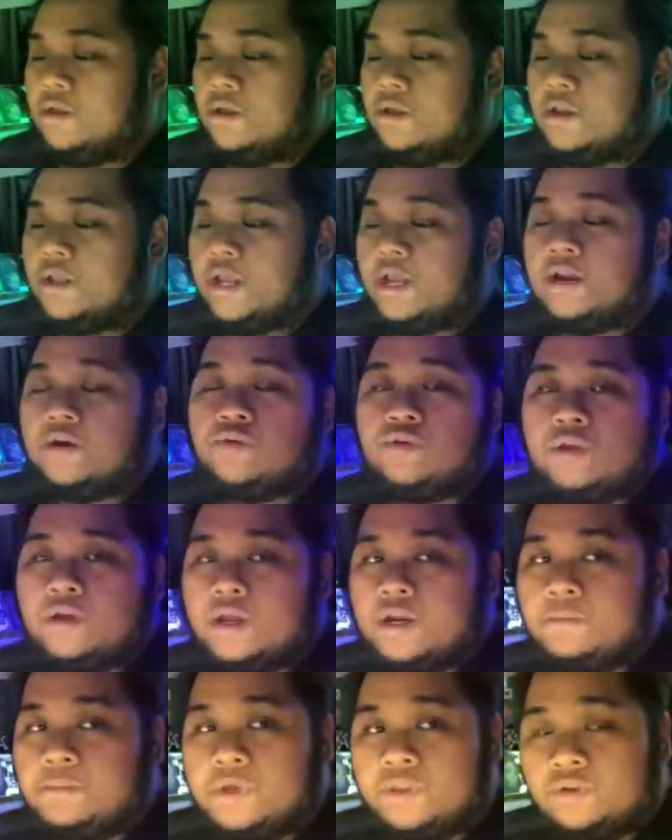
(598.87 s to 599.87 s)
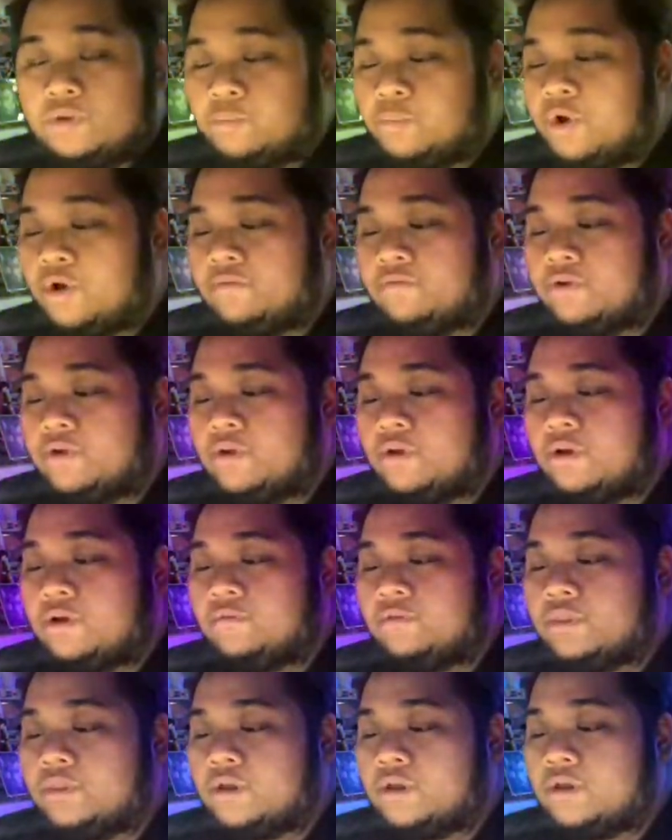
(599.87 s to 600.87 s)
Like I know they gotta make their profit and
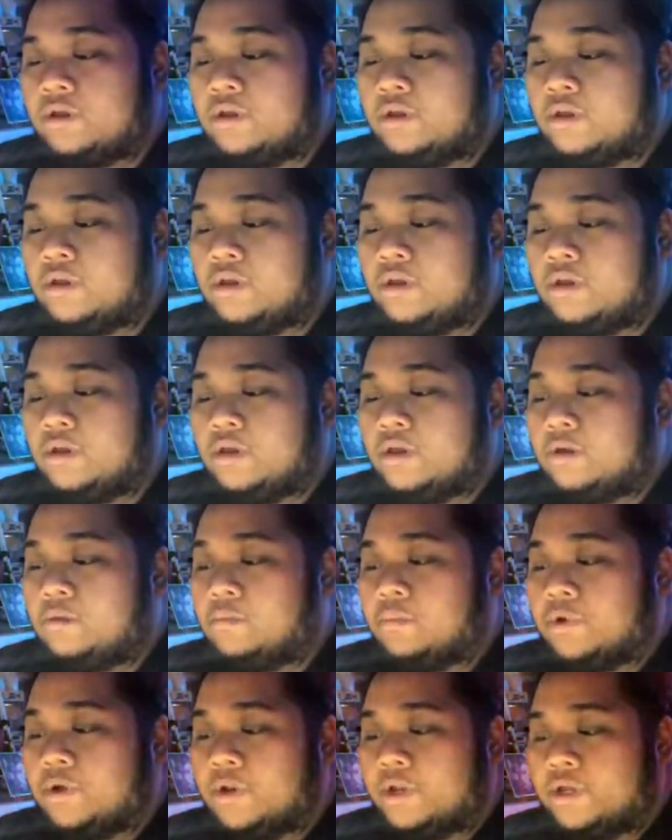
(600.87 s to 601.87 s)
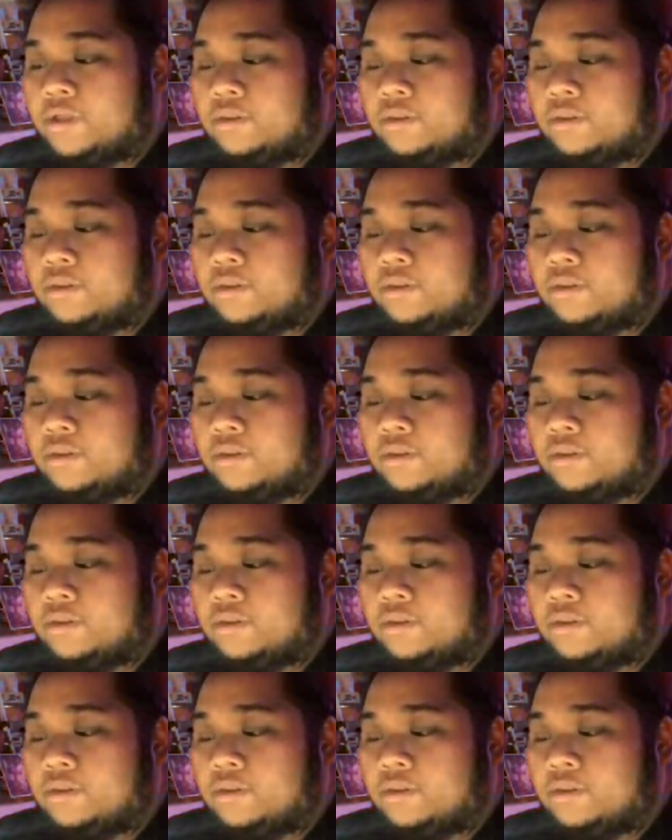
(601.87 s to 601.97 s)
everything, but like